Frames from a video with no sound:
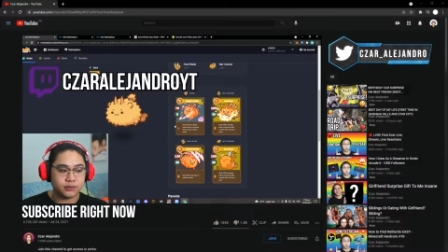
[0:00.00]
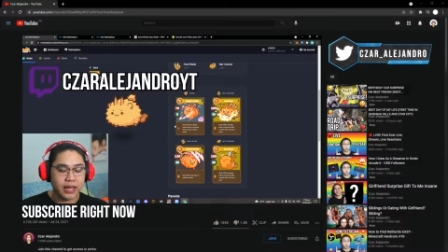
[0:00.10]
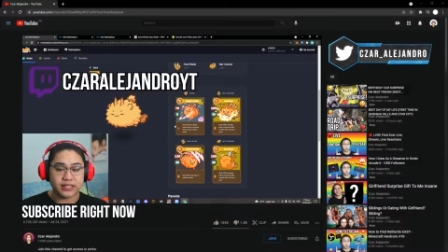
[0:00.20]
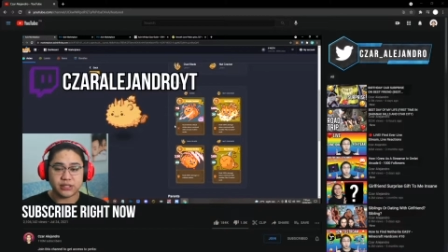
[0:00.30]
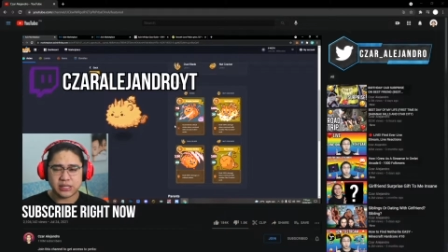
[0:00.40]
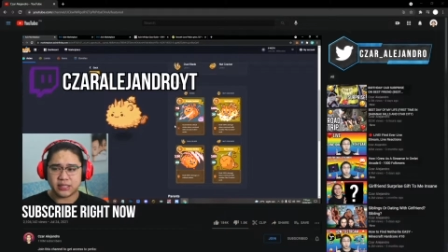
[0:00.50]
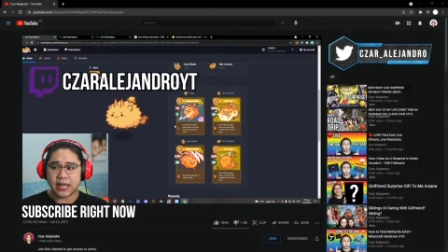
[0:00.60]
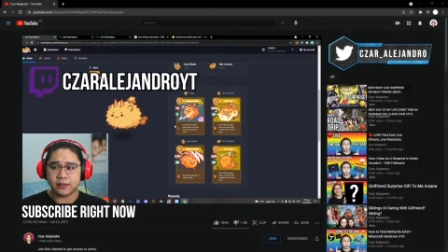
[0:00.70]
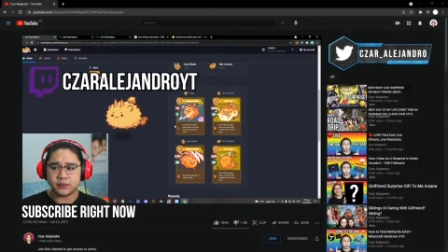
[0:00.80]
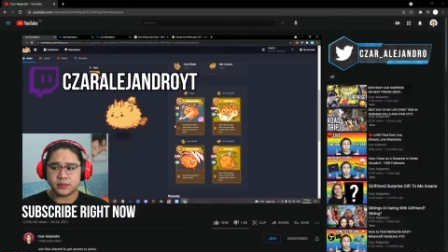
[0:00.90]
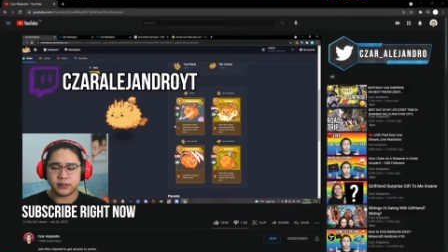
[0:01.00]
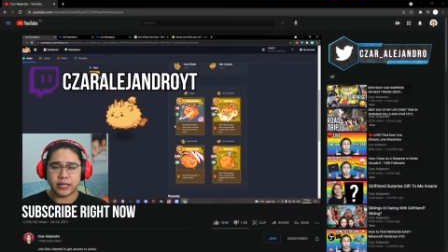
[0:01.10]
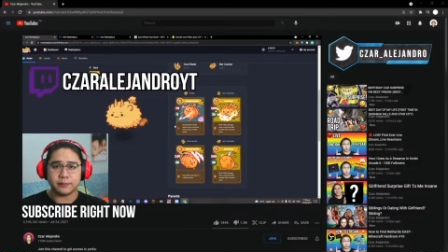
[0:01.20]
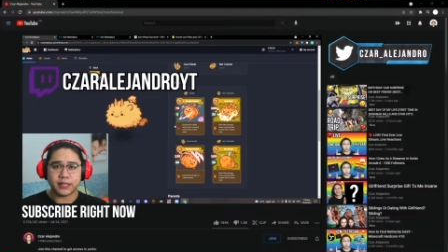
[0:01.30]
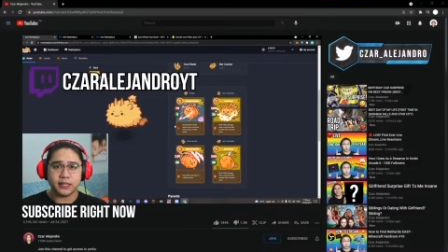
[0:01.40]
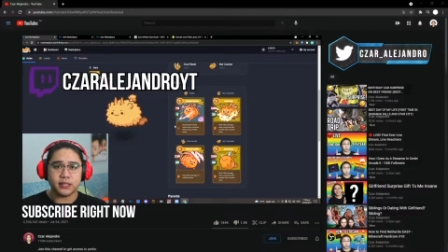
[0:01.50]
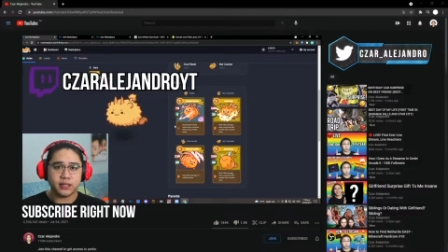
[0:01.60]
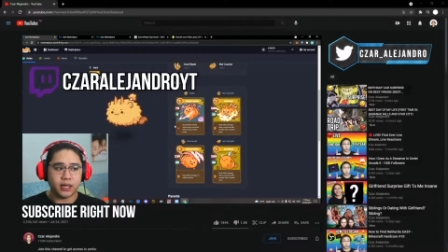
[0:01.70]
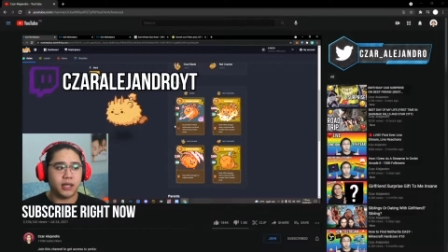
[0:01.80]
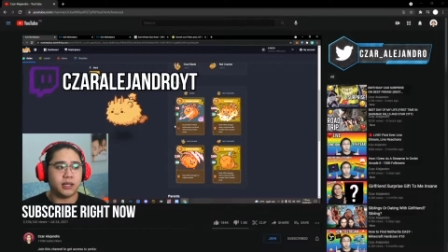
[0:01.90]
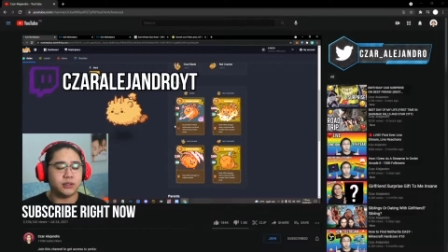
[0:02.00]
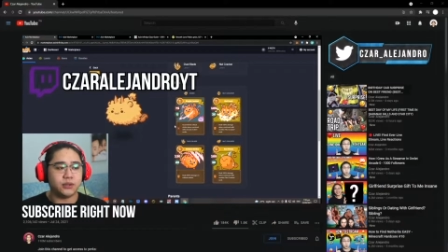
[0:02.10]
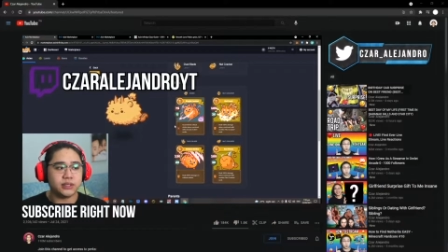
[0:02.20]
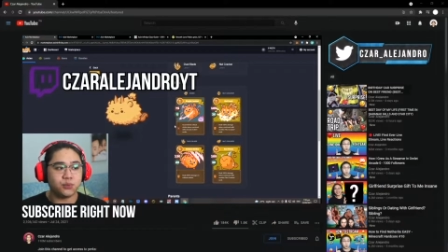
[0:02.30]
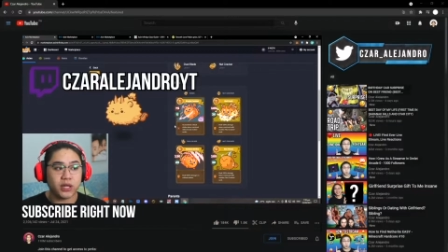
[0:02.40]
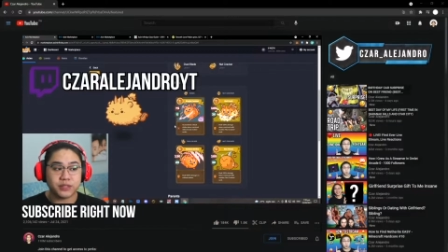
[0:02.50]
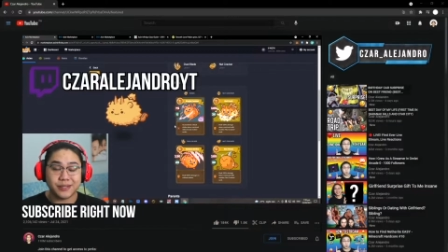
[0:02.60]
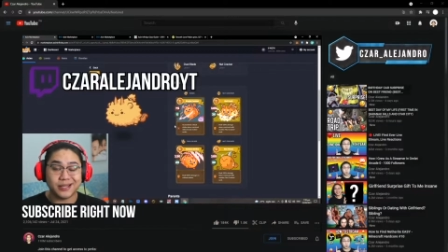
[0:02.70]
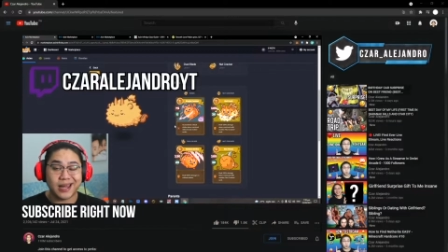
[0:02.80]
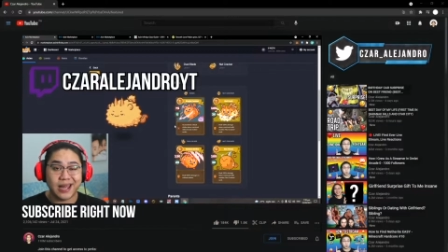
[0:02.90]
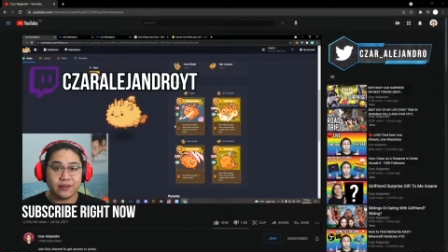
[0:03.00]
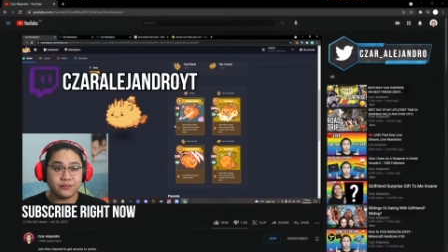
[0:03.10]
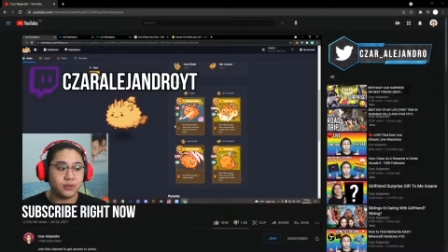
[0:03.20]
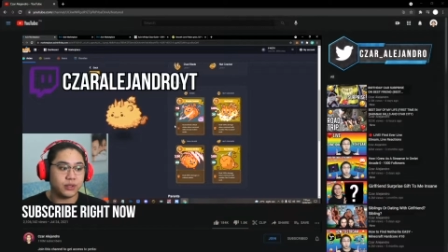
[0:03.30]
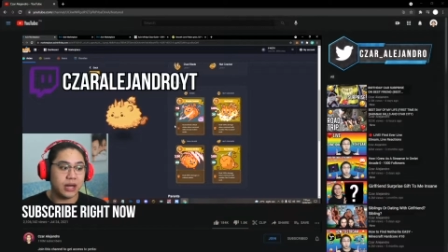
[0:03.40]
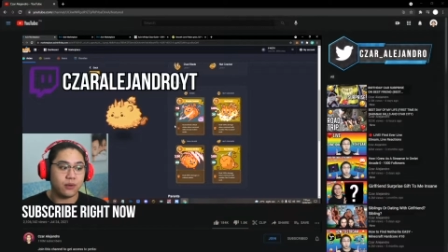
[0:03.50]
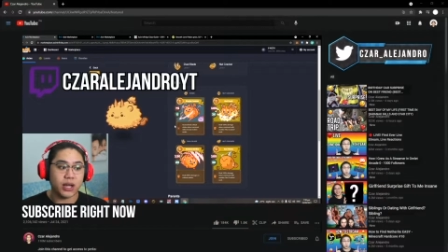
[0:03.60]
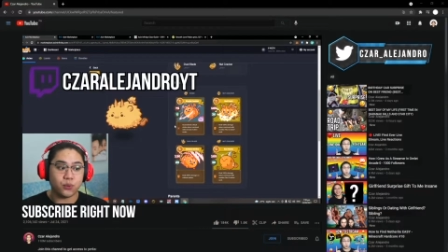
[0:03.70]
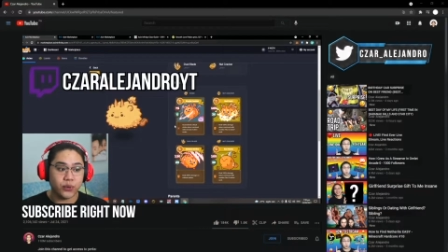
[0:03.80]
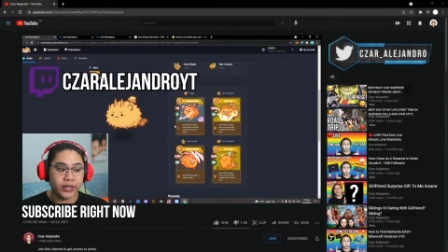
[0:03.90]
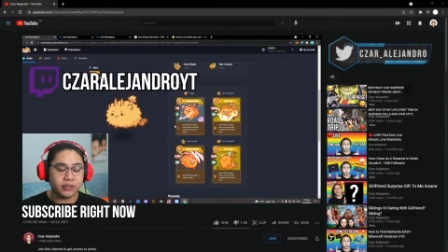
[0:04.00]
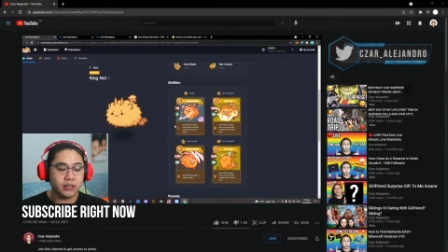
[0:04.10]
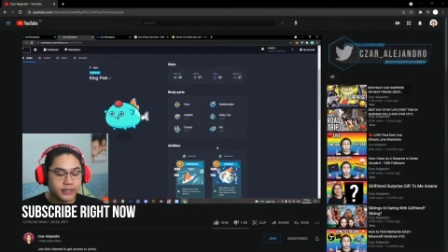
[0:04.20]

Axie games gameplay, and you can watch me live on how I win.